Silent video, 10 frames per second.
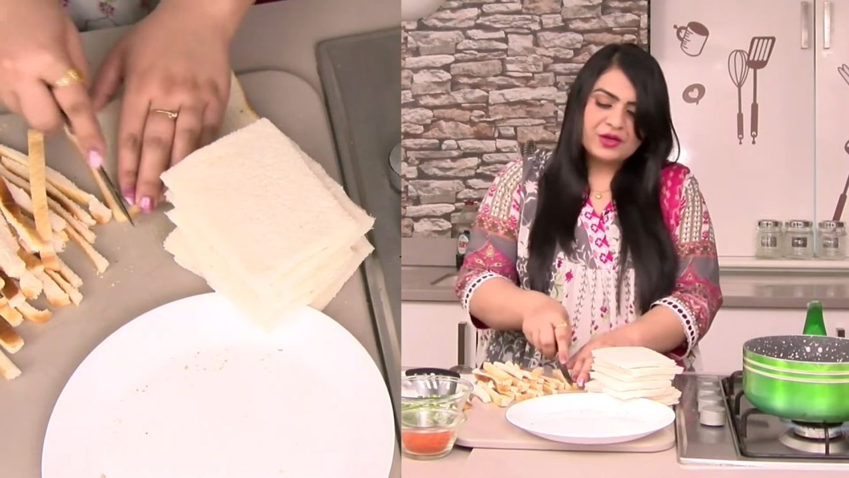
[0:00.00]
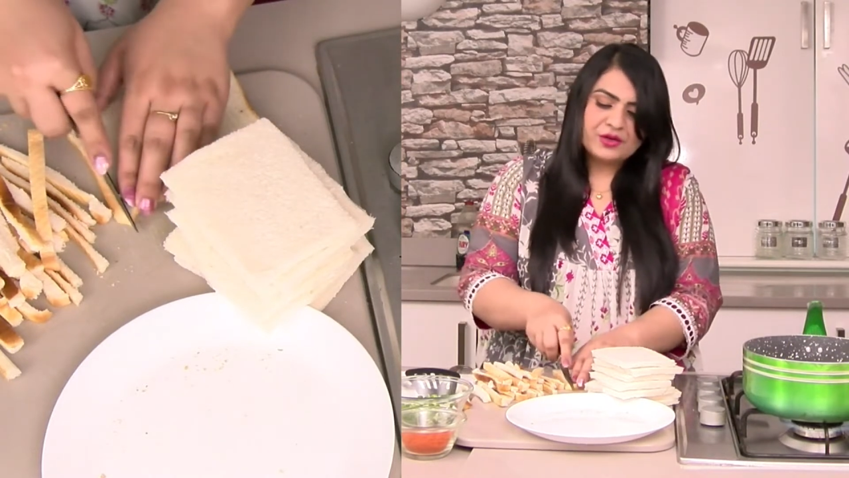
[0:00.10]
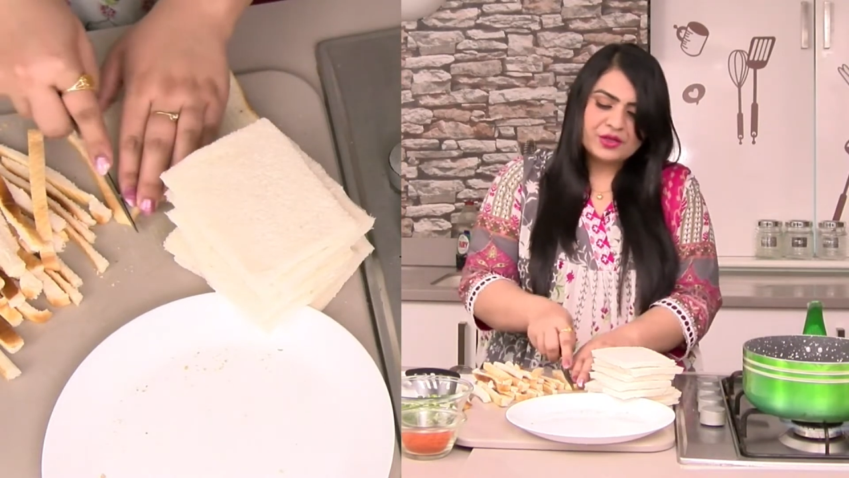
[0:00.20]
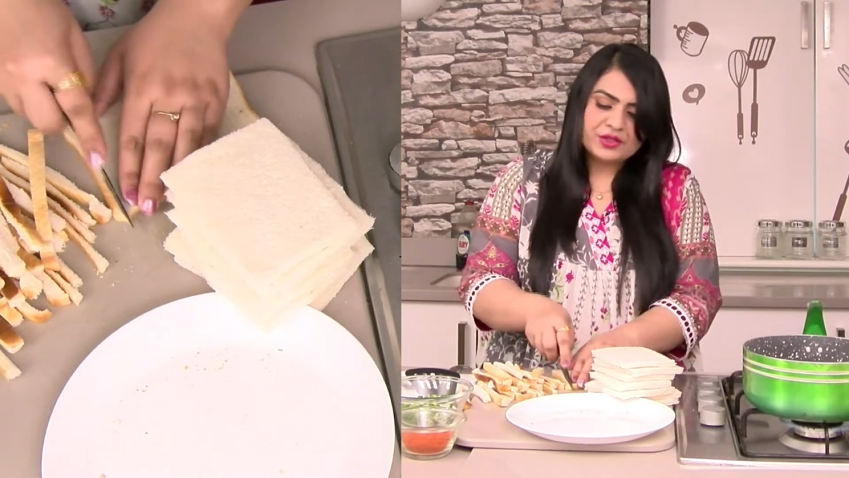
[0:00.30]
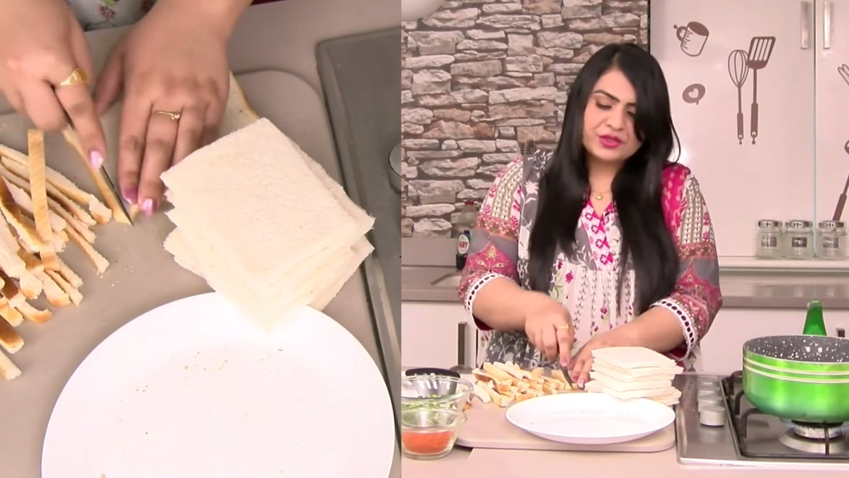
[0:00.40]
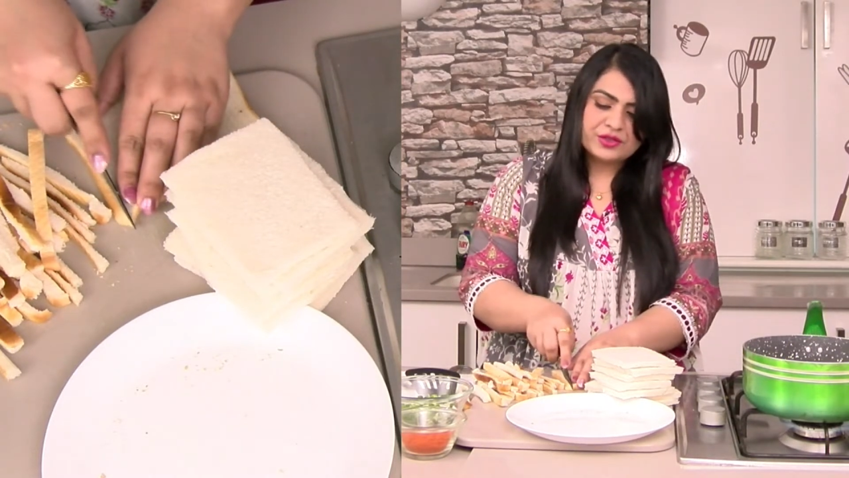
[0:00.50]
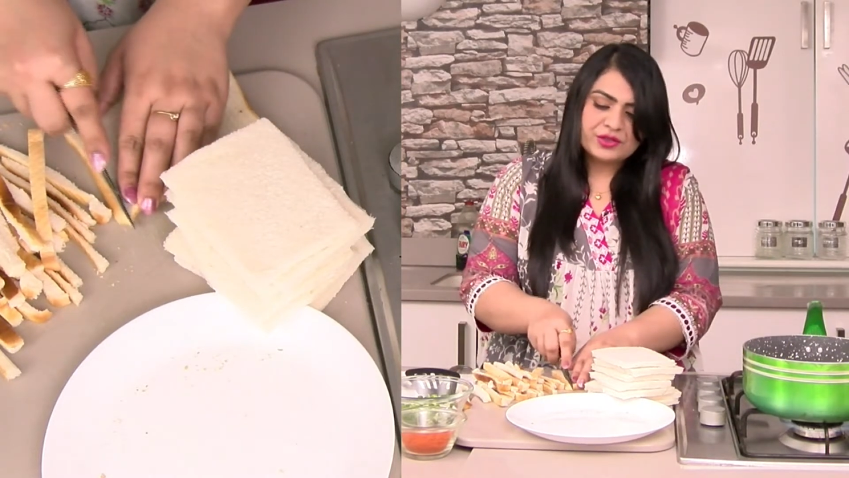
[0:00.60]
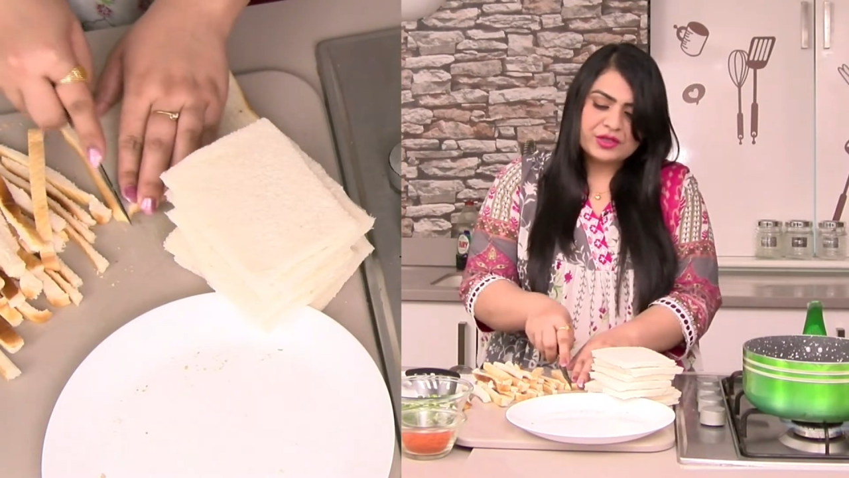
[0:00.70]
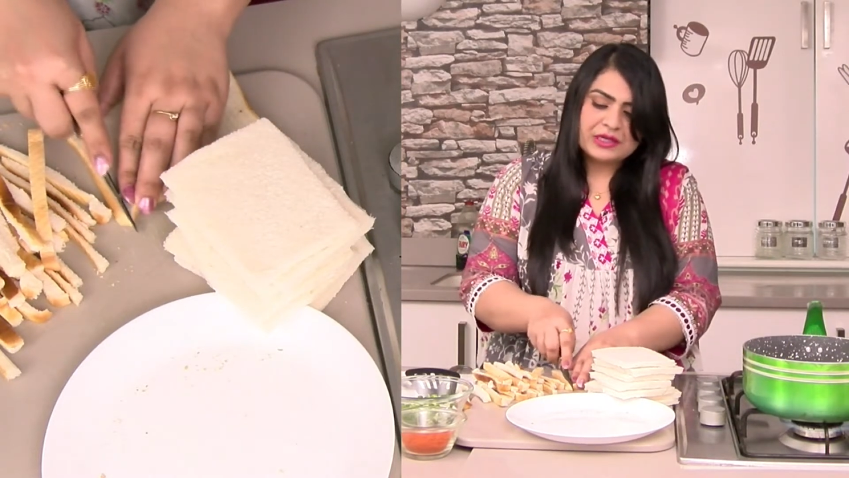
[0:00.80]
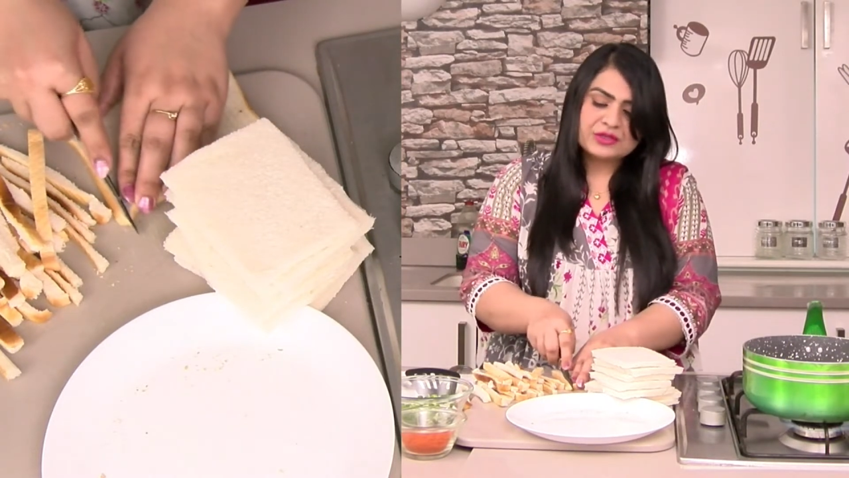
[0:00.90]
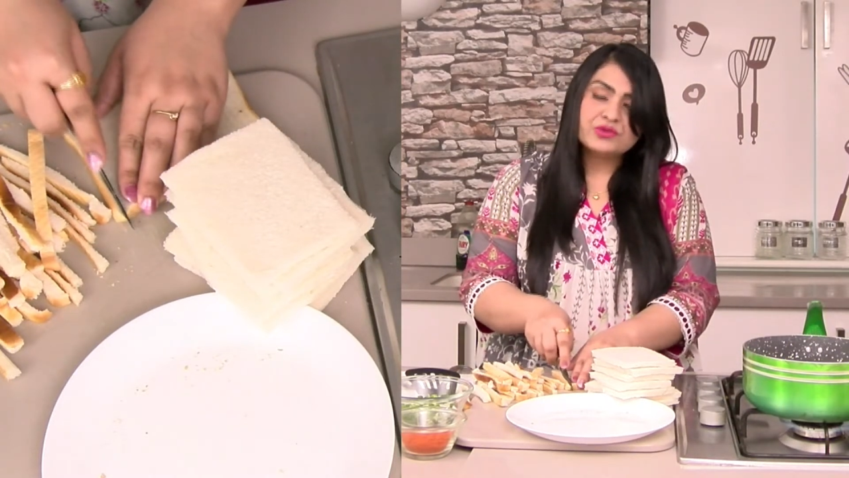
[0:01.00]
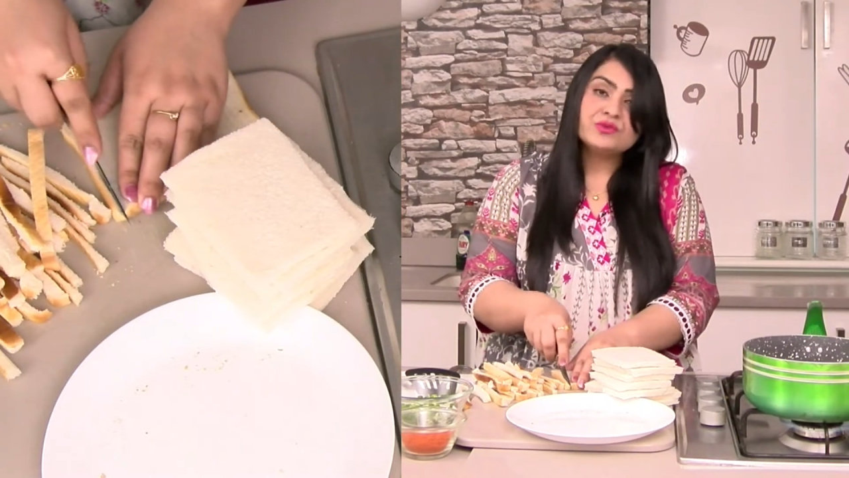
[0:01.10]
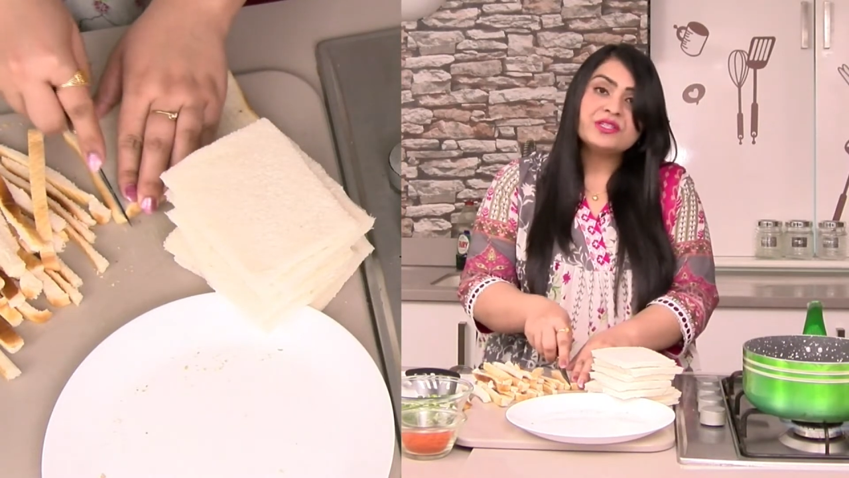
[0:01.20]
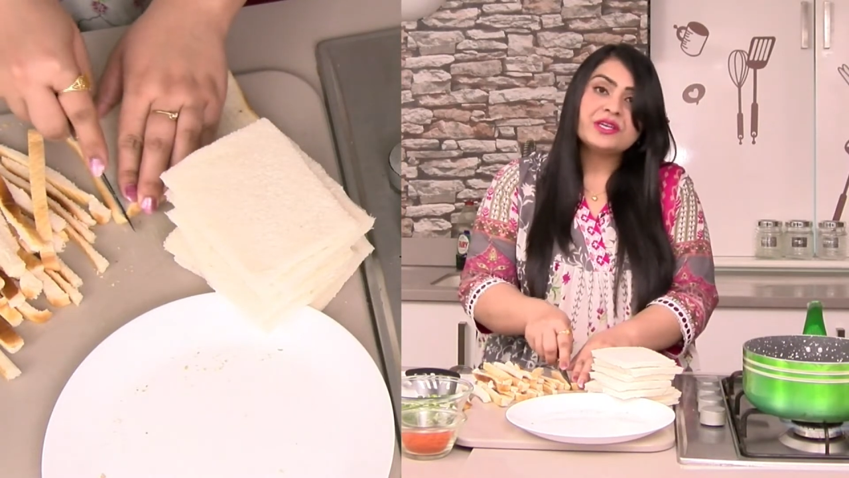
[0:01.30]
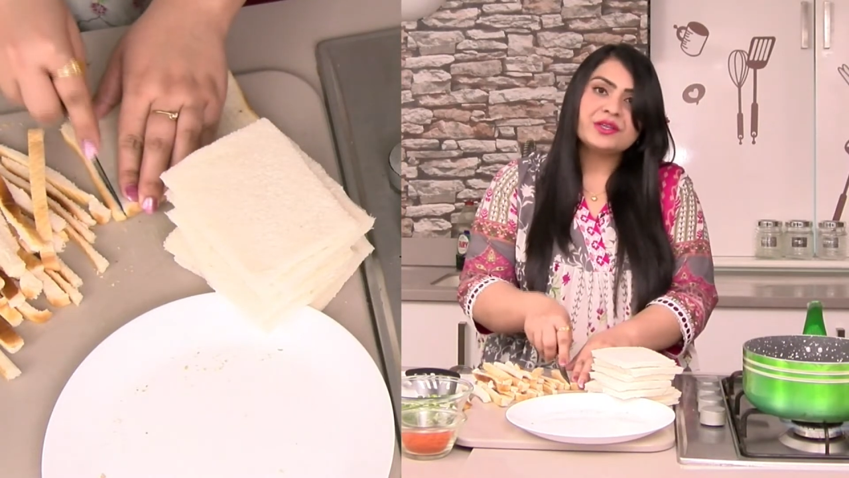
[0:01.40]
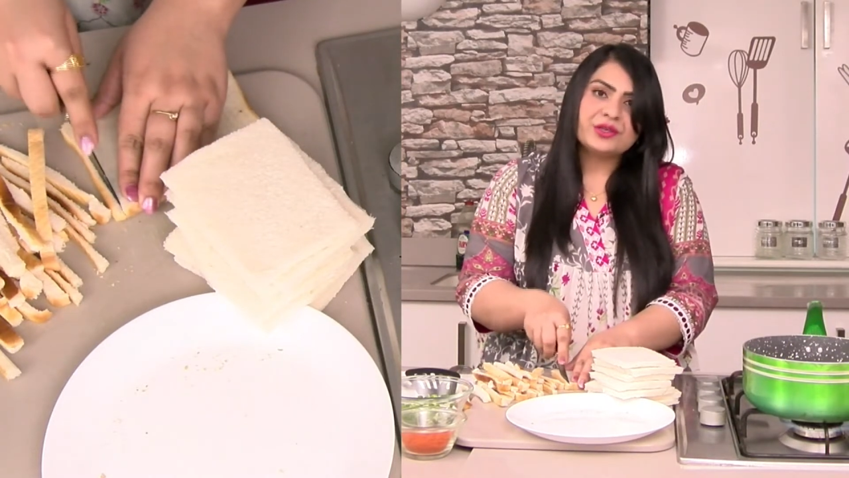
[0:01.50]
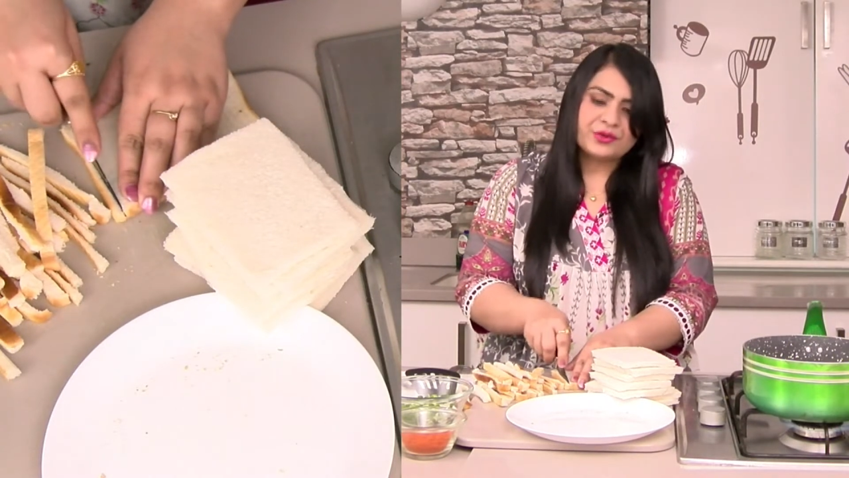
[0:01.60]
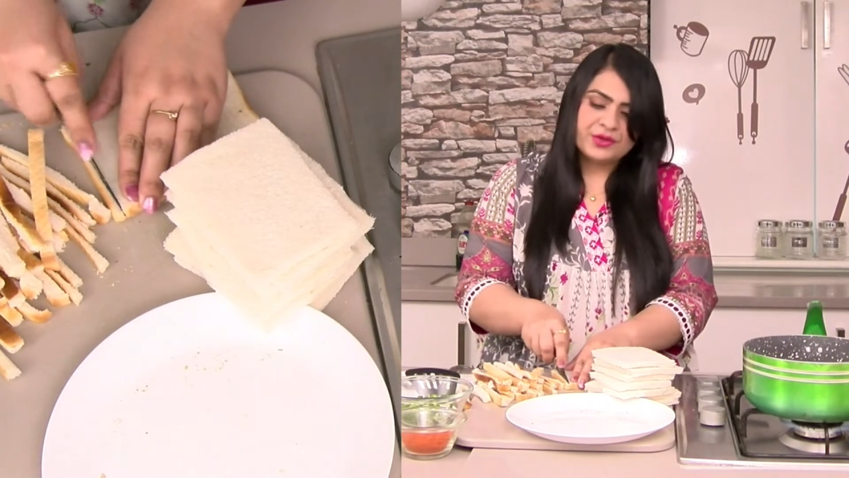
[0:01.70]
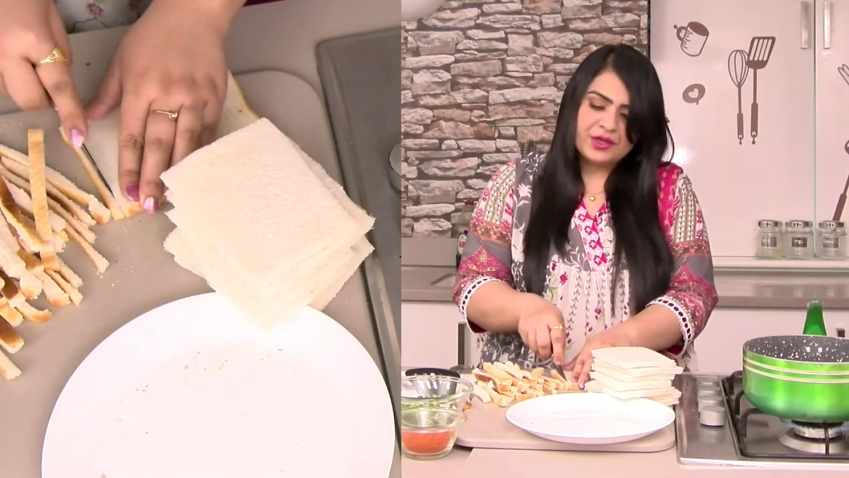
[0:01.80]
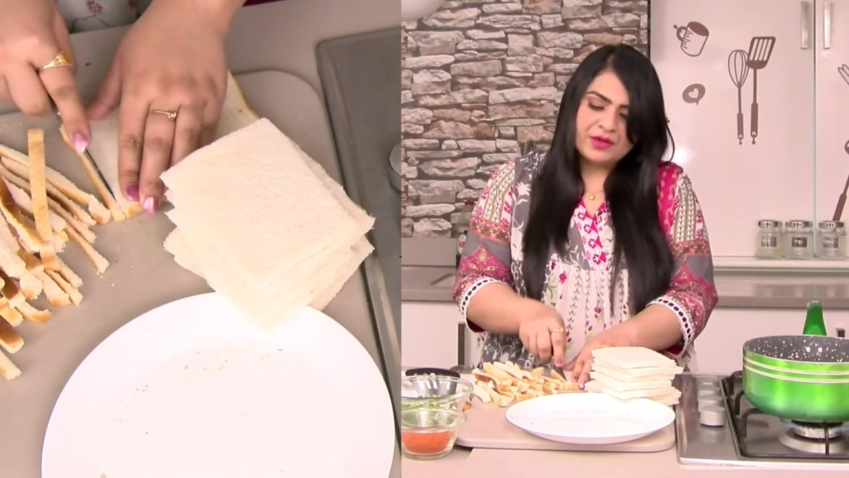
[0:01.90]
not suiting you,